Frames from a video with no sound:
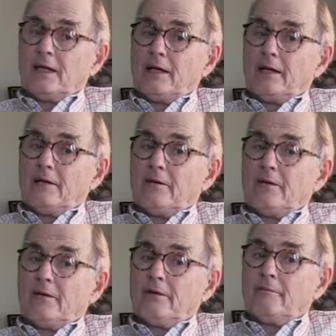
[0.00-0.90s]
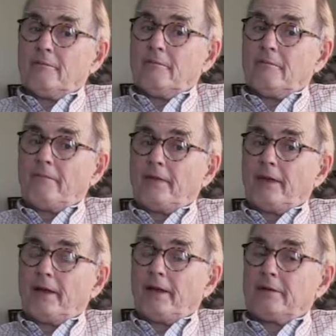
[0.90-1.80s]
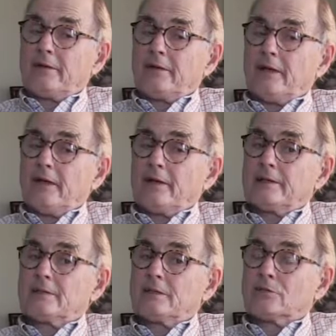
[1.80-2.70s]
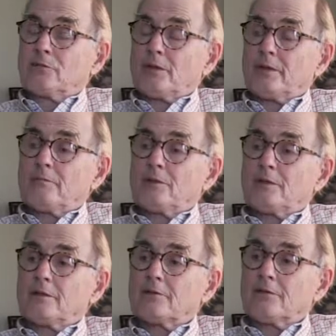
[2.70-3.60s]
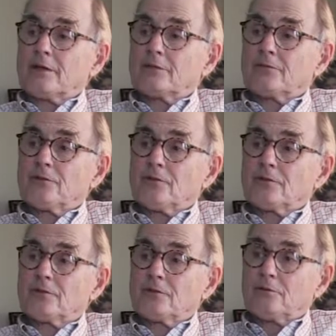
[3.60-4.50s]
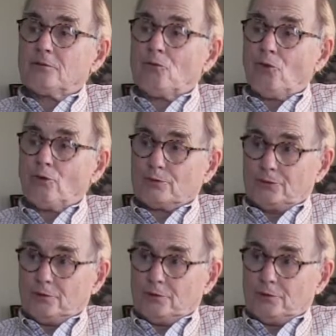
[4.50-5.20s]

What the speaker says: And I did not anticipate being transferred to a war